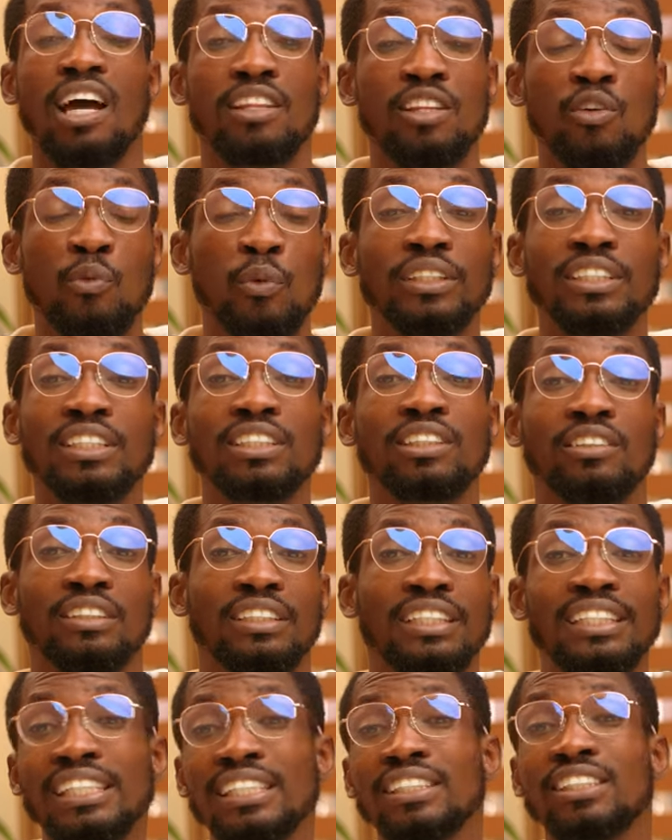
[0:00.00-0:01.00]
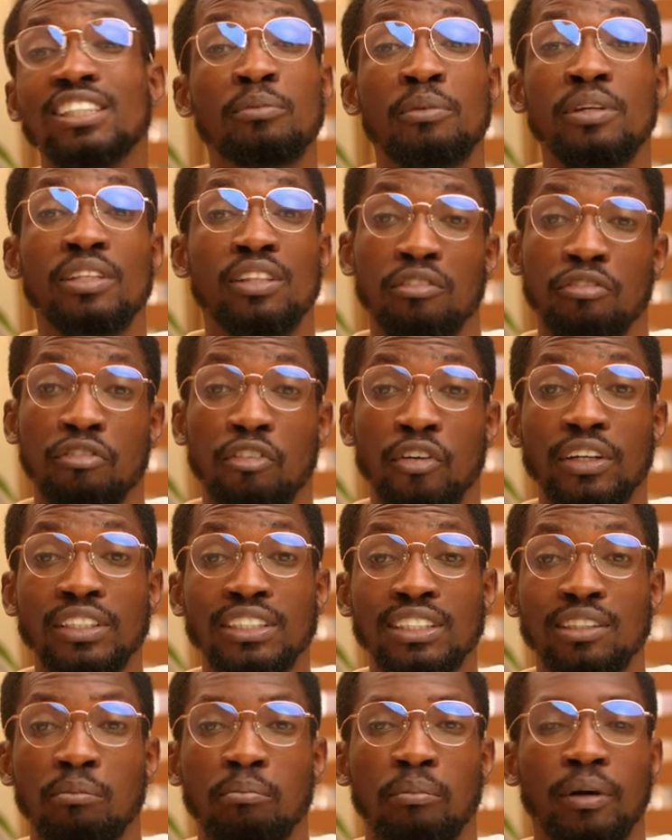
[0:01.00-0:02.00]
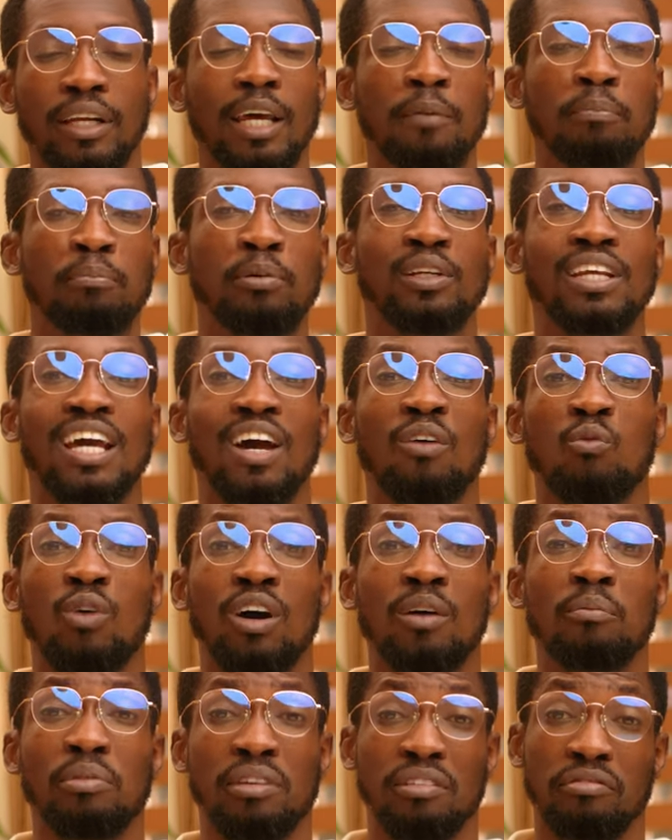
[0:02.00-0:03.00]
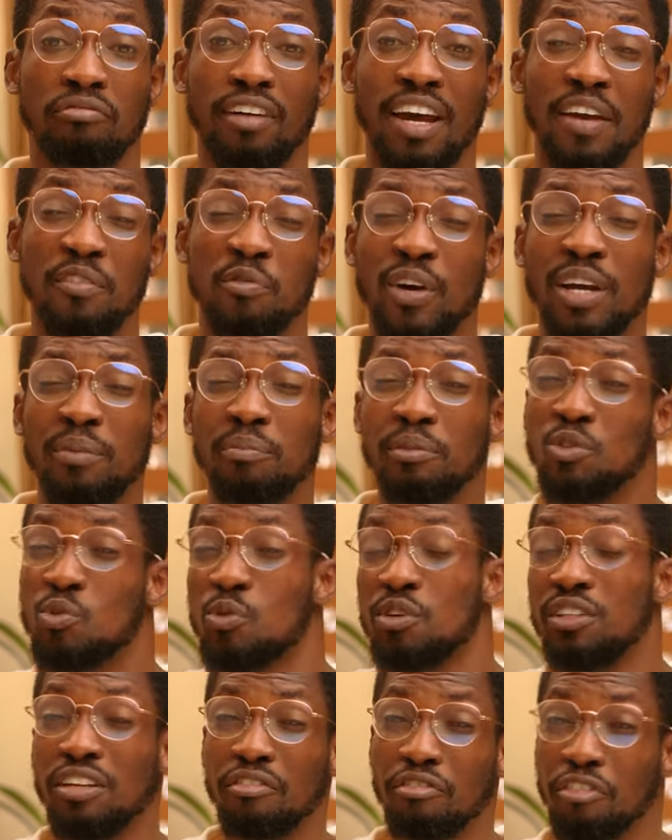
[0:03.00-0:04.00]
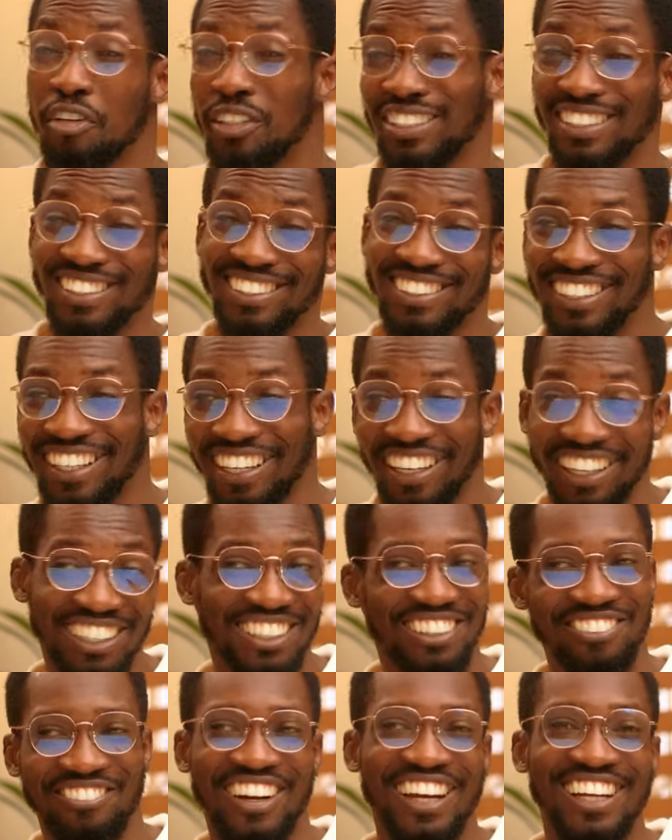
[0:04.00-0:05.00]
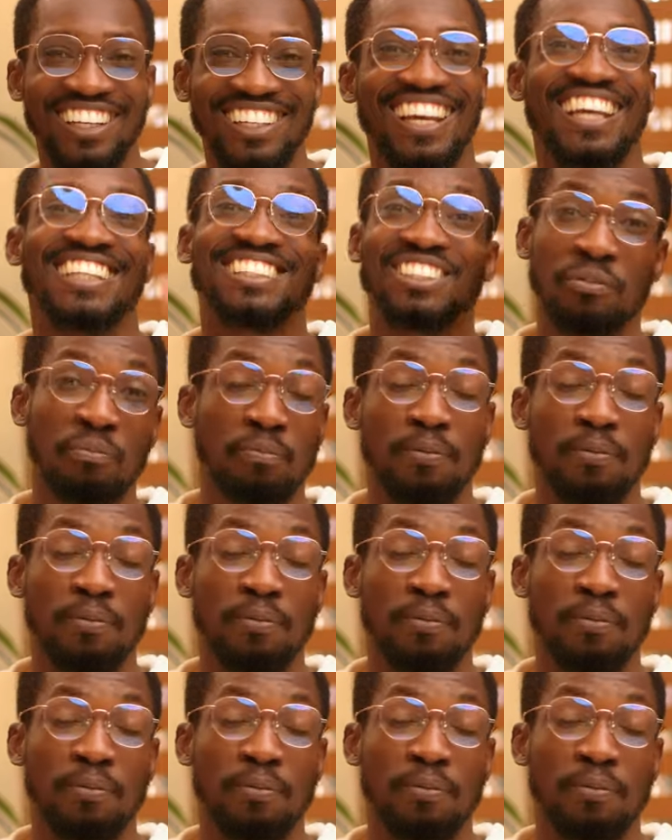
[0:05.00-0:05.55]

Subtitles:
other reason could easily be the first, but I put it at 1.5, right between the first and second, right, is the